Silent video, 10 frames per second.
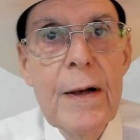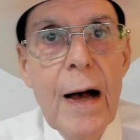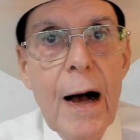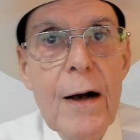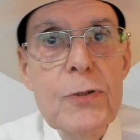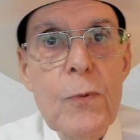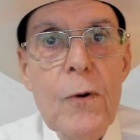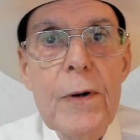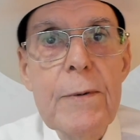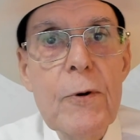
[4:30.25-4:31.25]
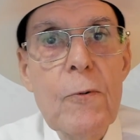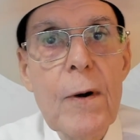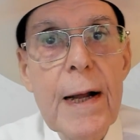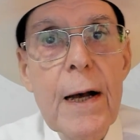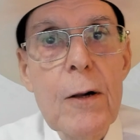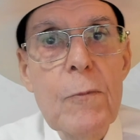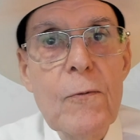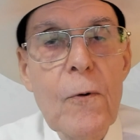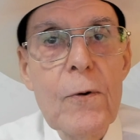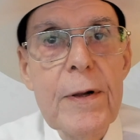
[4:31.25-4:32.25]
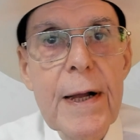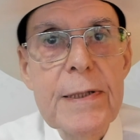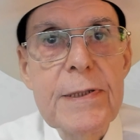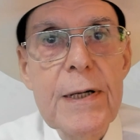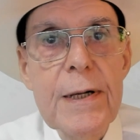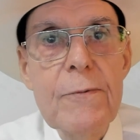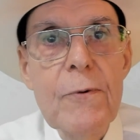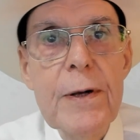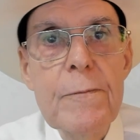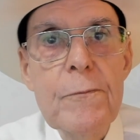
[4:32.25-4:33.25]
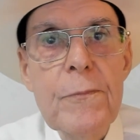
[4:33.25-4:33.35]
Odds were he would run out before the next delivery.